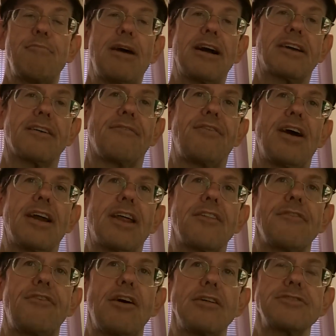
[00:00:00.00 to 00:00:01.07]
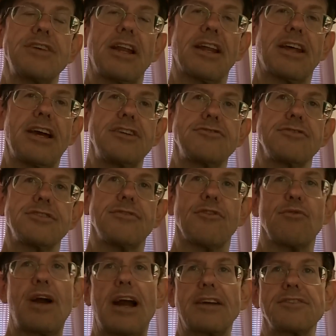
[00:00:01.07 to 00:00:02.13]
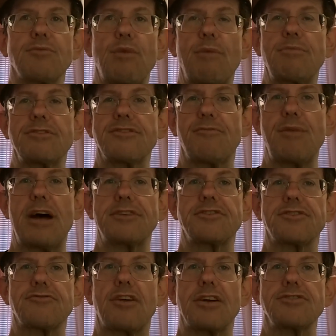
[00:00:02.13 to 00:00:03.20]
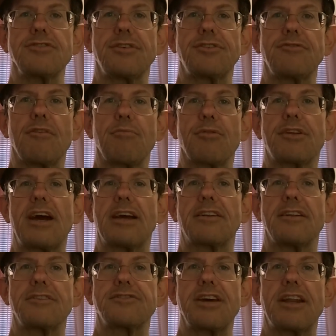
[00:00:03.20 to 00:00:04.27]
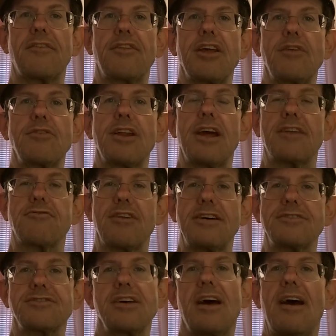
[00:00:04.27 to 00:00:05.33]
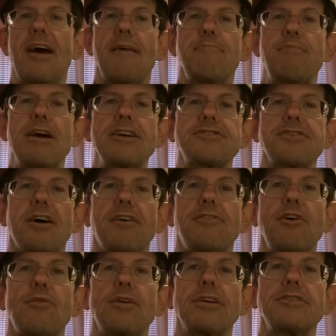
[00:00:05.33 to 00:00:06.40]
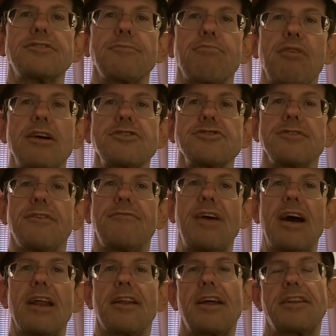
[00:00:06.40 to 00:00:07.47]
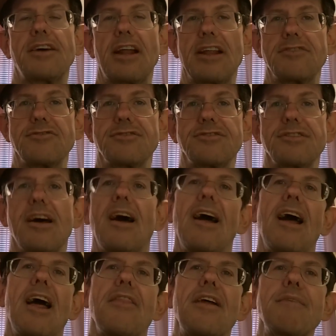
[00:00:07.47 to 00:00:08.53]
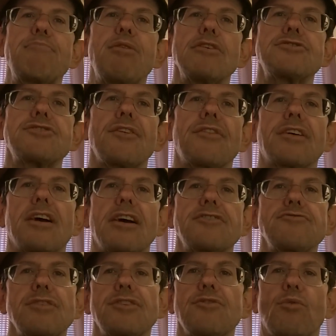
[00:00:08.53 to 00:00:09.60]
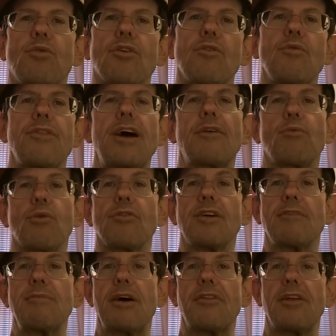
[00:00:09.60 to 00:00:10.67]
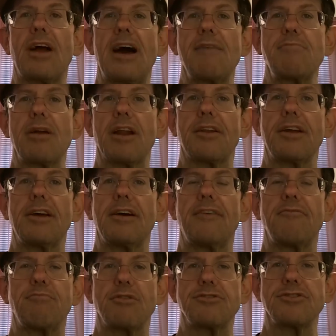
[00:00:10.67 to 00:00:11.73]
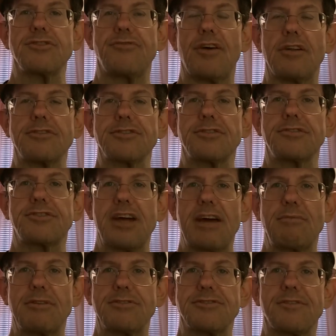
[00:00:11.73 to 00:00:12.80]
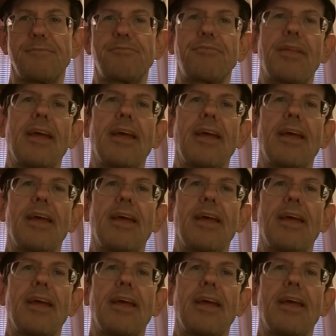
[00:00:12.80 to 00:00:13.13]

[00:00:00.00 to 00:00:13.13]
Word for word: By confining the false allegations of Iraq's weapons of mass destruction to a protected State of the Union address based on knowing suppression of valid intelligence, they pushed the country into war without worrying about the liability of Bush's false statements.